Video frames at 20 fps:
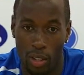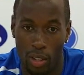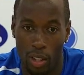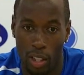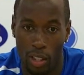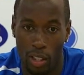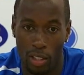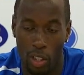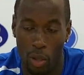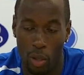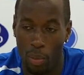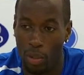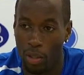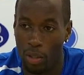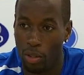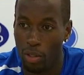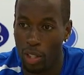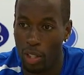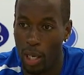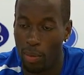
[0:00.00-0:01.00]
like I said, open
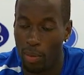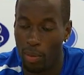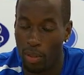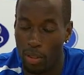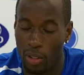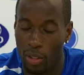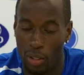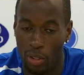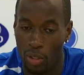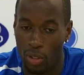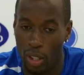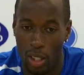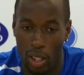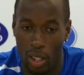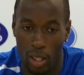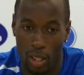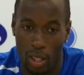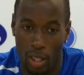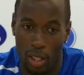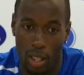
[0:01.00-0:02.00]
a new chapter. So.
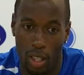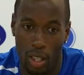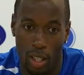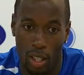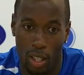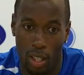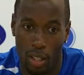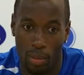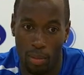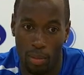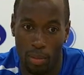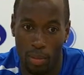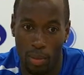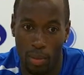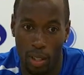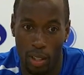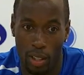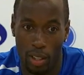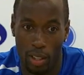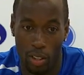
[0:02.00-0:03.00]

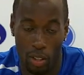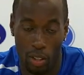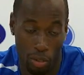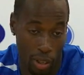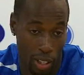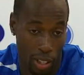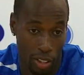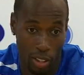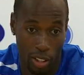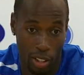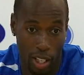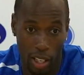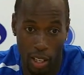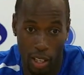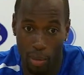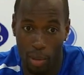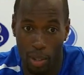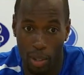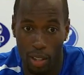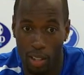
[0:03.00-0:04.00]
And Rangers
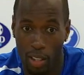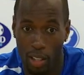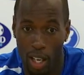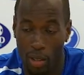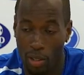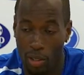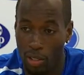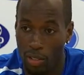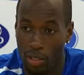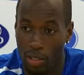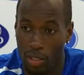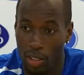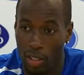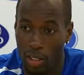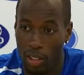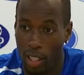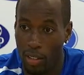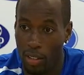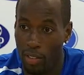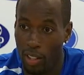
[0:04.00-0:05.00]
came, and I was
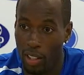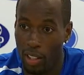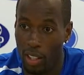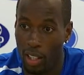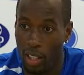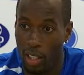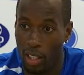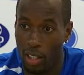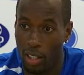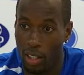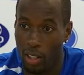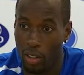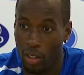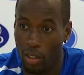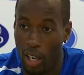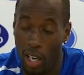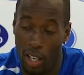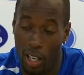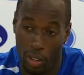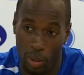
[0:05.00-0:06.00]
definitely
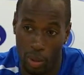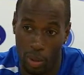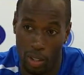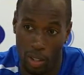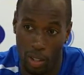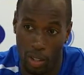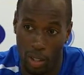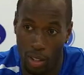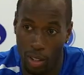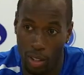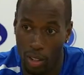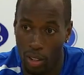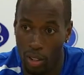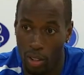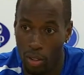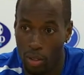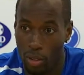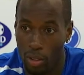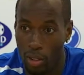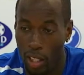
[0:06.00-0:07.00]
honored with the
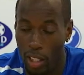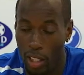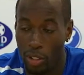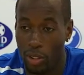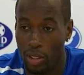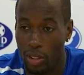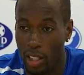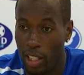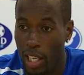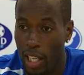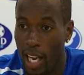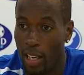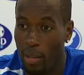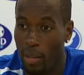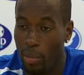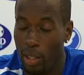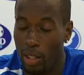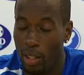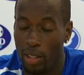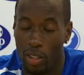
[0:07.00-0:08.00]
interest that they had
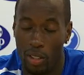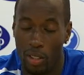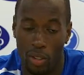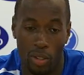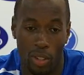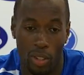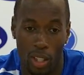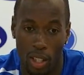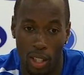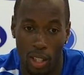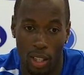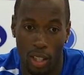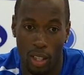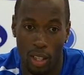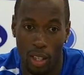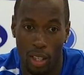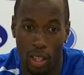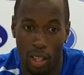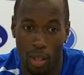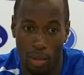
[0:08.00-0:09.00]
in me. So
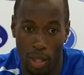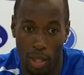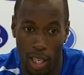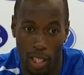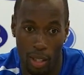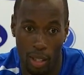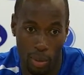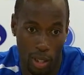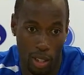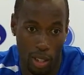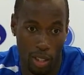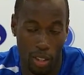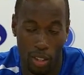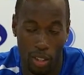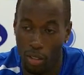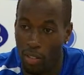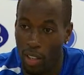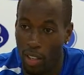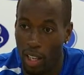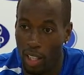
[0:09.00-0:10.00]
I'm glad that we could
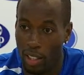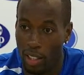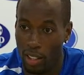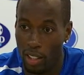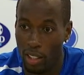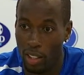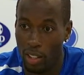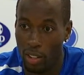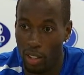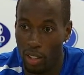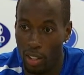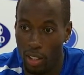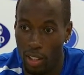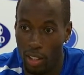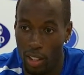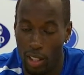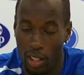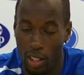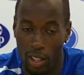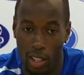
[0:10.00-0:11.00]
finalize the deal,
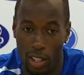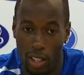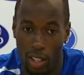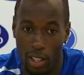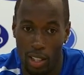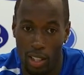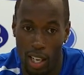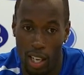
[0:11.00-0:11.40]
and